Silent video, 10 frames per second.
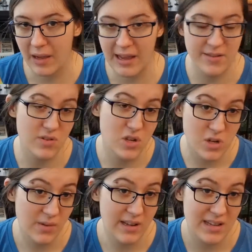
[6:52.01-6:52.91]
I have
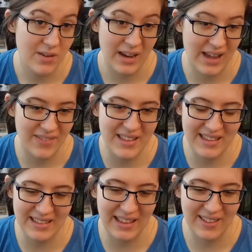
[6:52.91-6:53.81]
no idea what happens
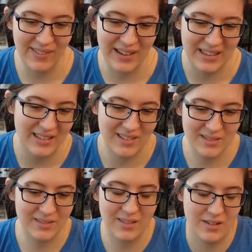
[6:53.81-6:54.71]
in this one.
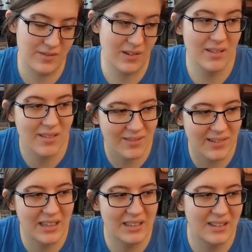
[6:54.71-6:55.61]
The first
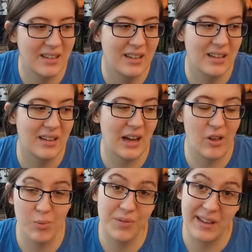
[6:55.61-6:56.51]
one,
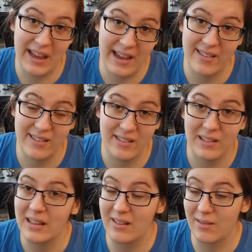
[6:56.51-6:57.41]
Howl's Moving
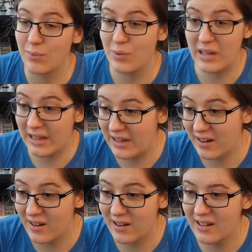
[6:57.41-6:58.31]
Castle, is pretty
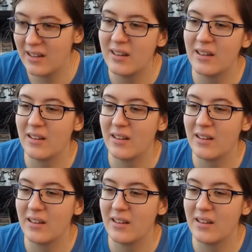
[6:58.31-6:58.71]
lighthearted.